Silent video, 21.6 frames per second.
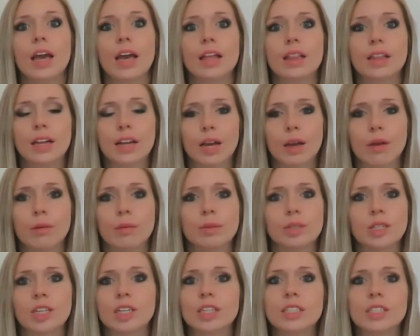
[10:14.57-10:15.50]
And then I got my
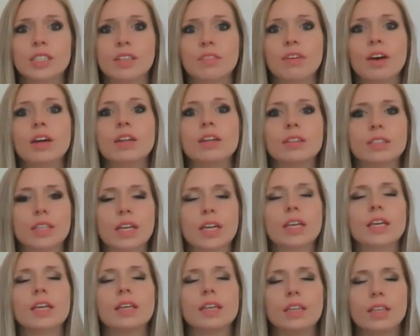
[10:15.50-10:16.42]
maternity stuff out and I was
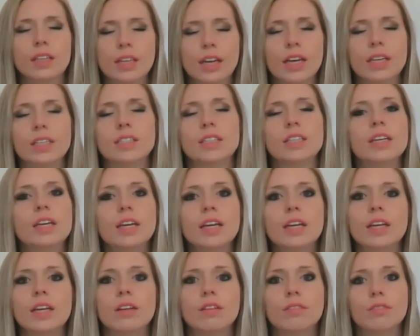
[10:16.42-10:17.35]
like, yes,
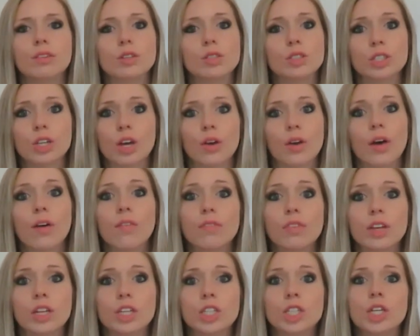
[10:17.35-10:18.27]
feels so
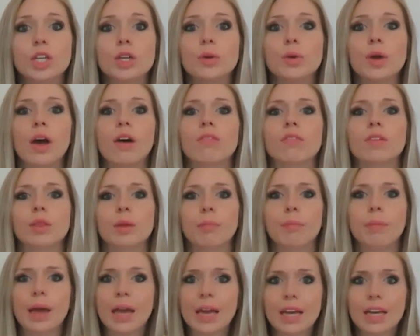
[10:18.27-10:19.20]
comfy too, having the
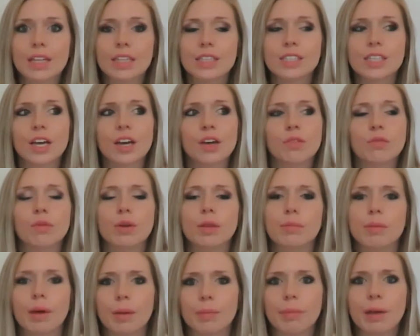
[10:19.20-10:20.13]
bands
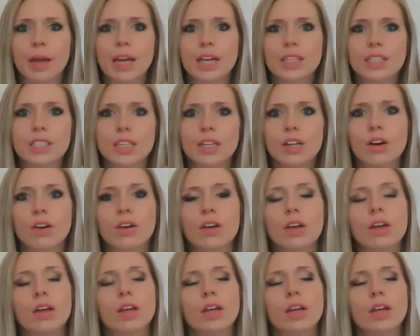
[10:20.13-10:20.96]
with my pants and all.